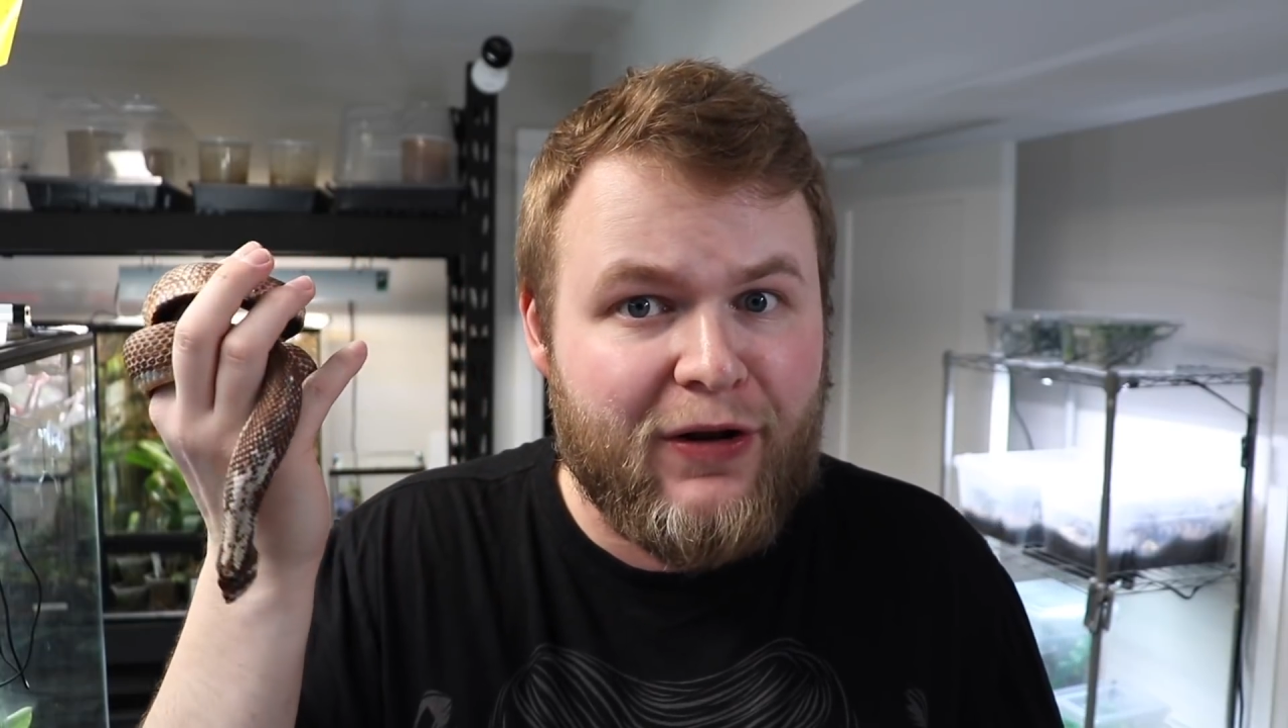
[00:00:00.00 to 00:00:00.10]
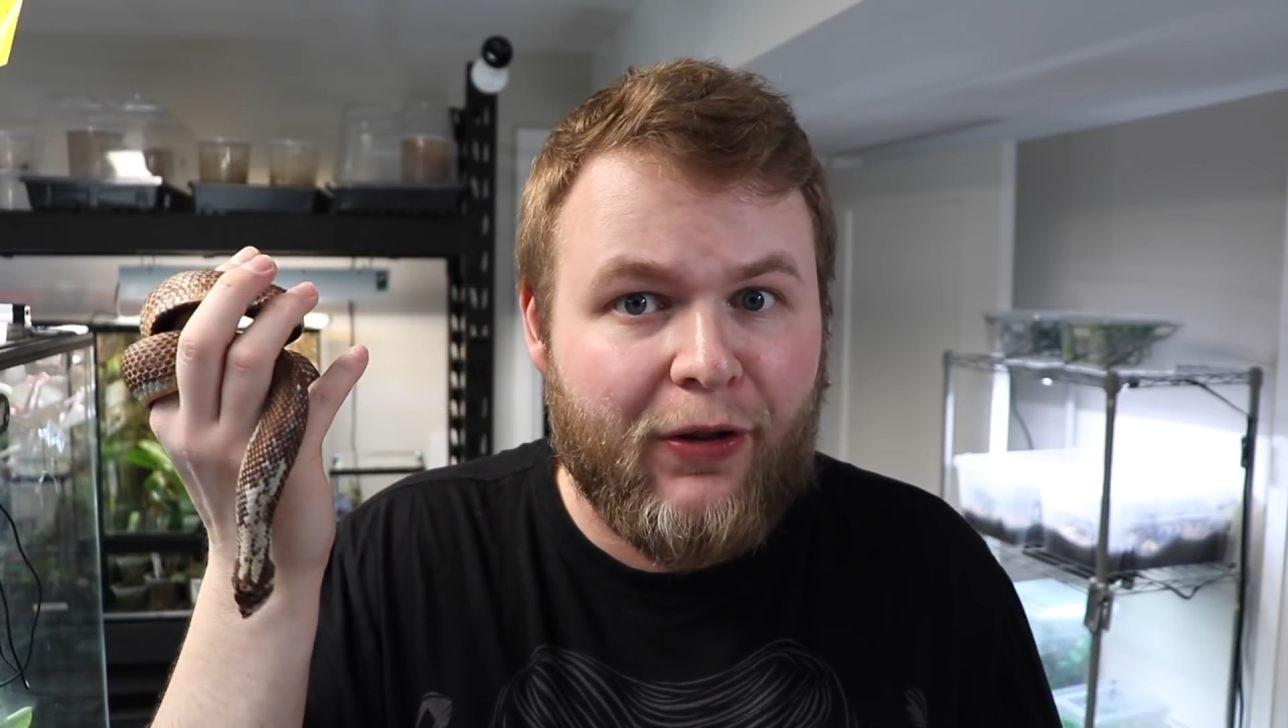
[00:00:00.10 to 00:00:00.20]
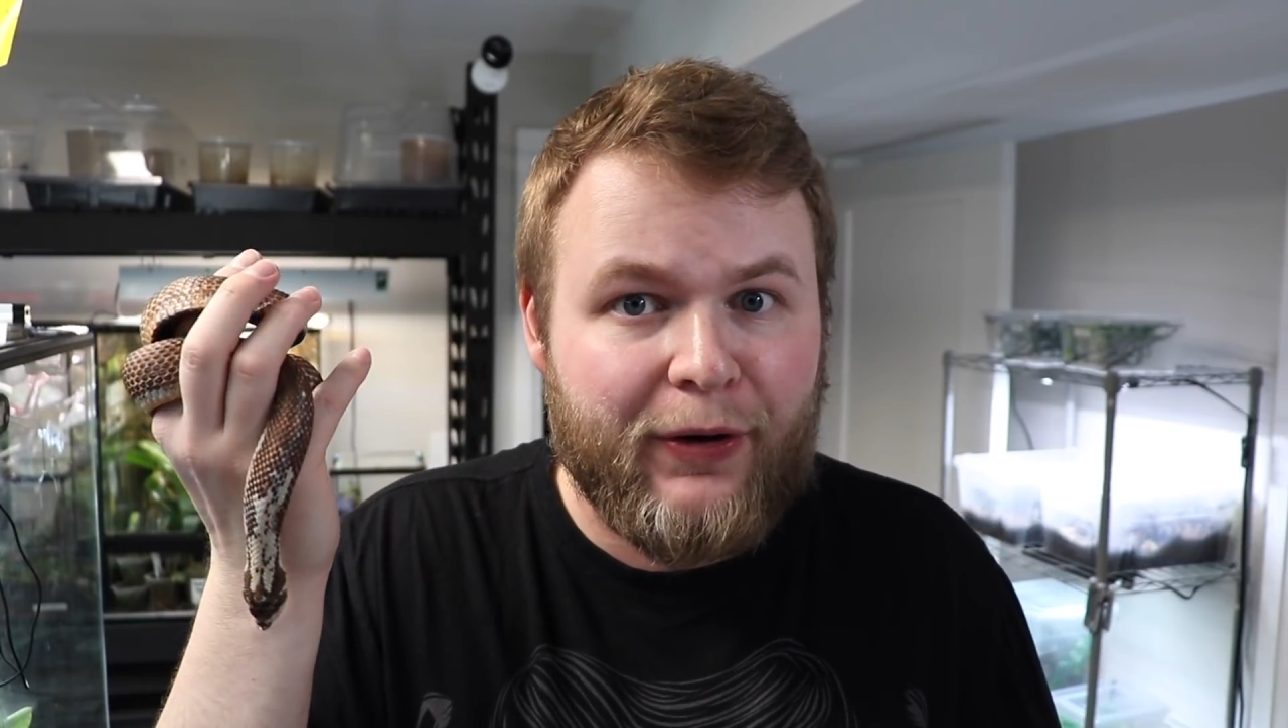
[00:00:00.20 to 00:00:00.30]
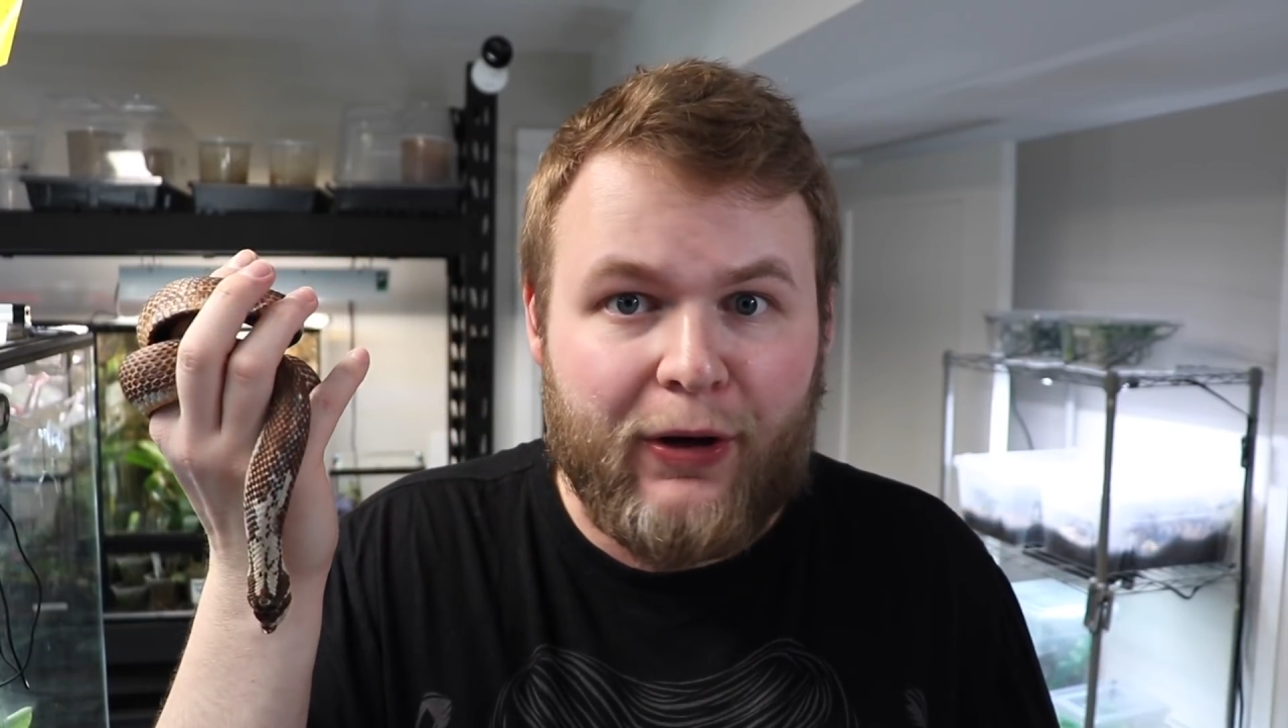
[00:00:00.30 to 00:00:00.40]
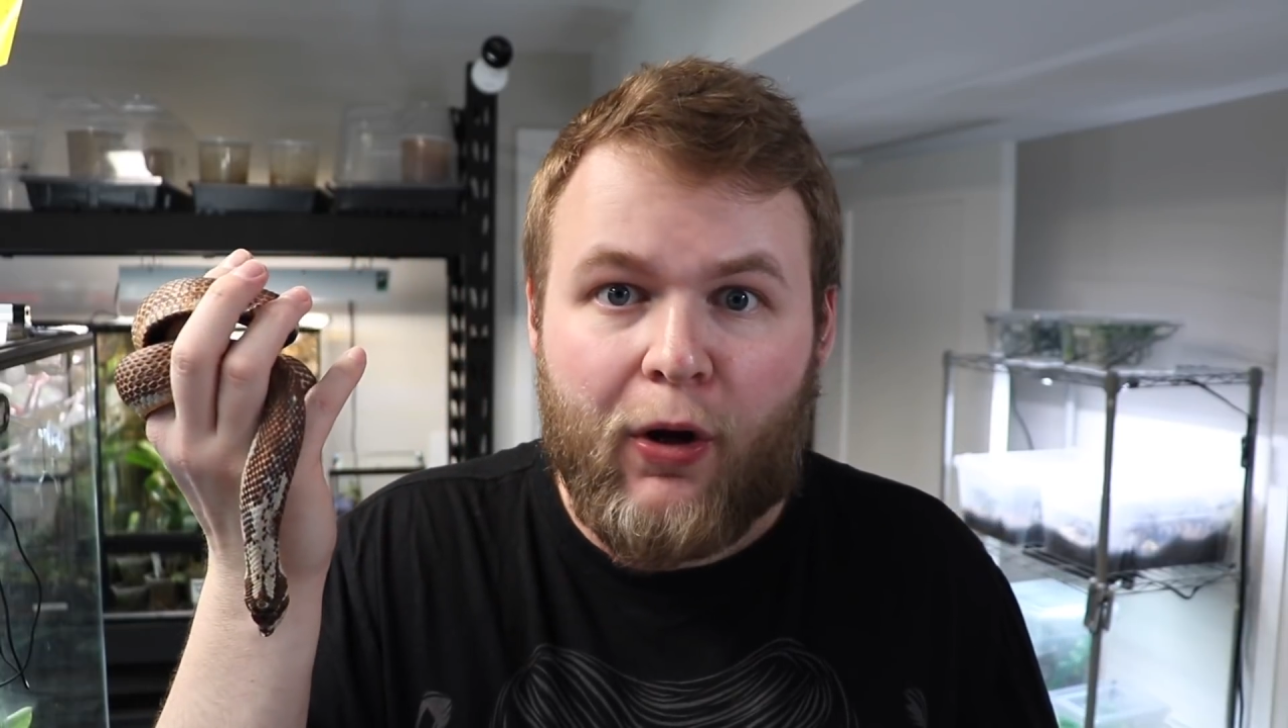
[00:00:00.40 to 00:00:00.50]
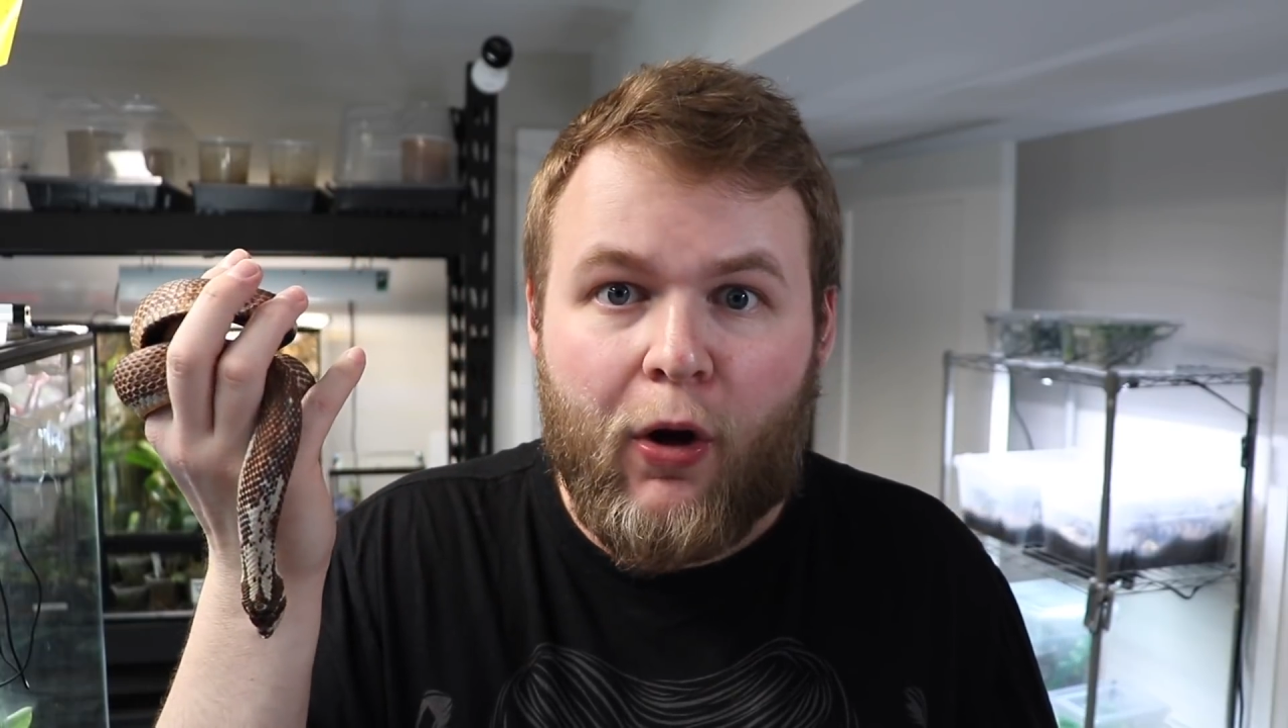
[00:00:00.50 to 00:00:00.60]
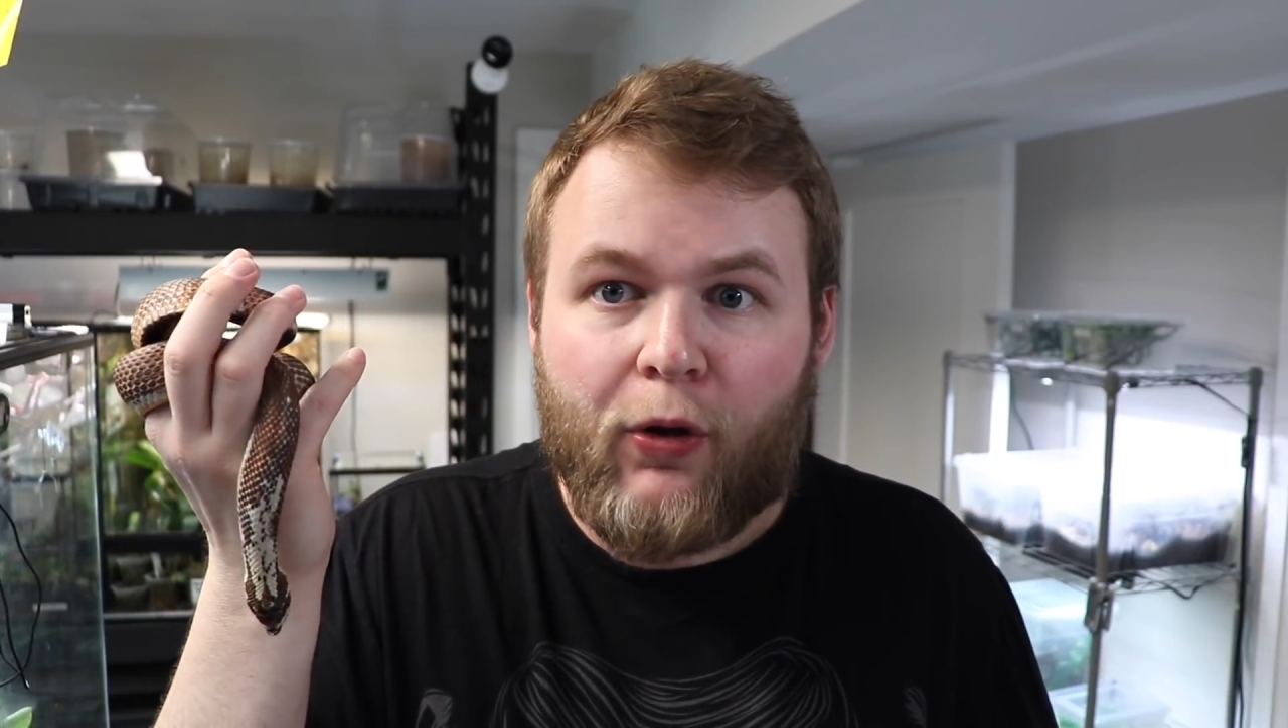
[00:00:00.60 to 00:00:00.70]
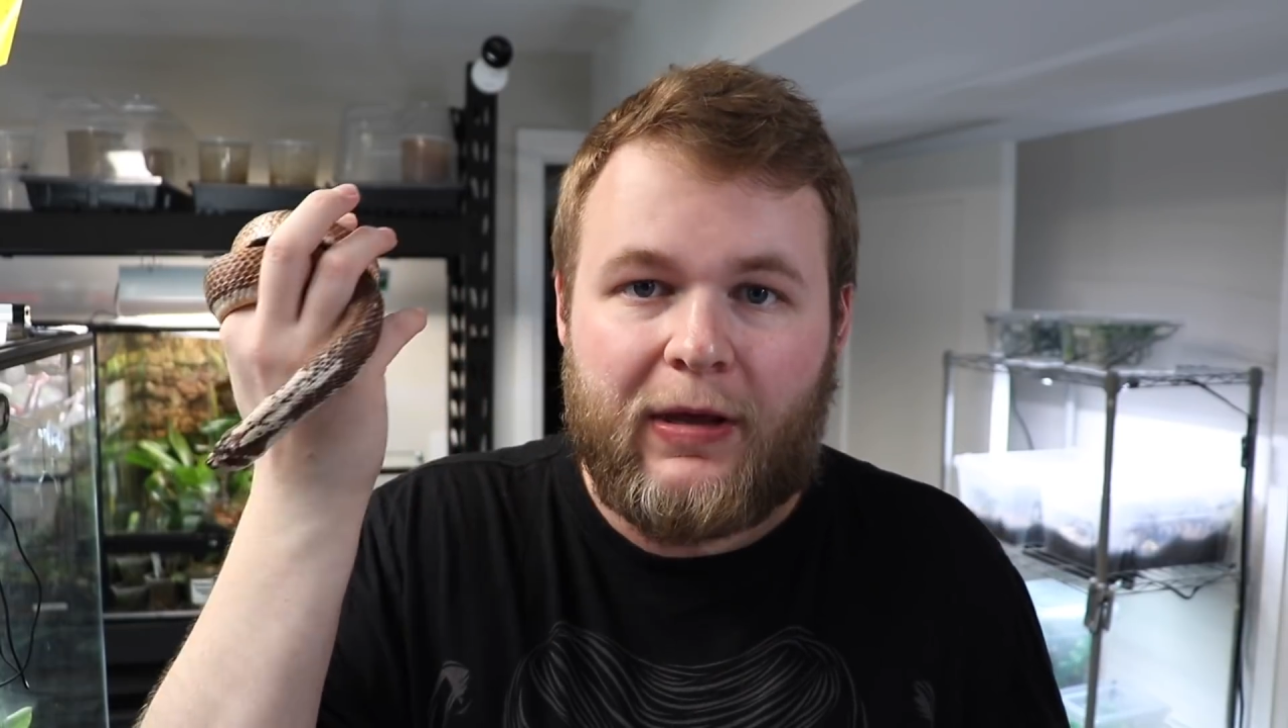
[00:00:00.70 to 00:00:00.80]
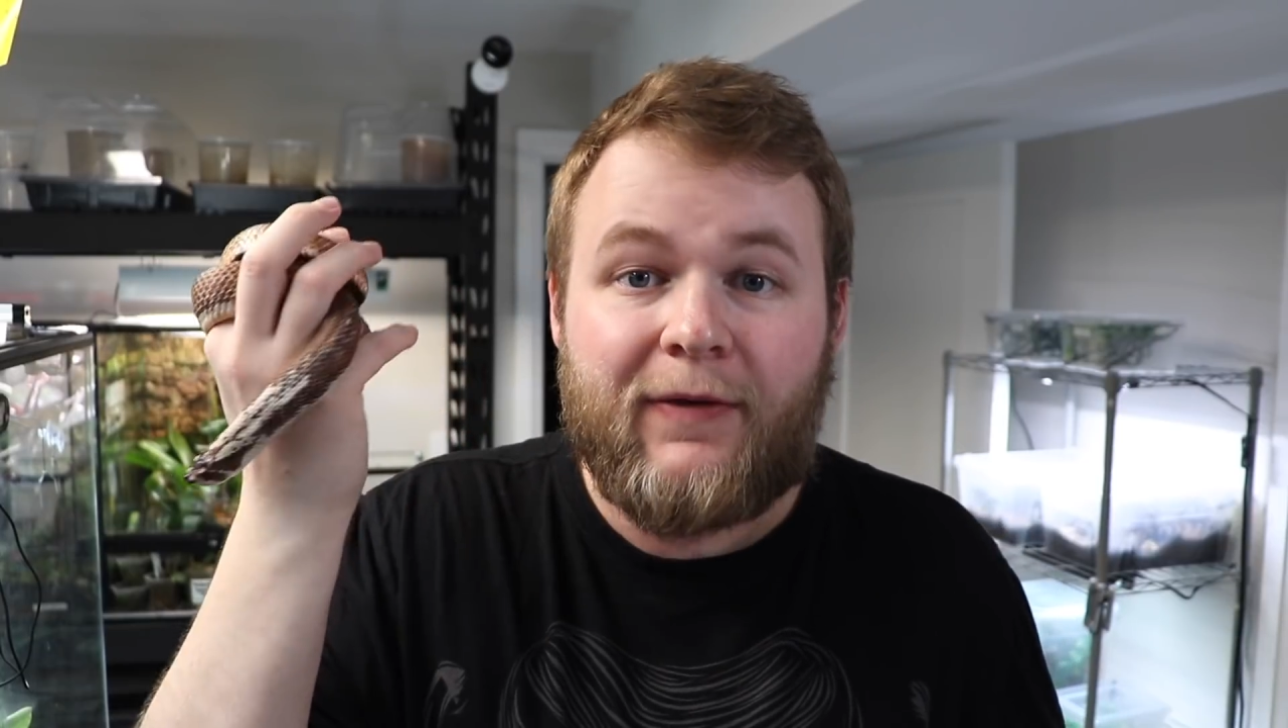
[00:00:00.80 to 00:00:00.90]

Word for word: color at all,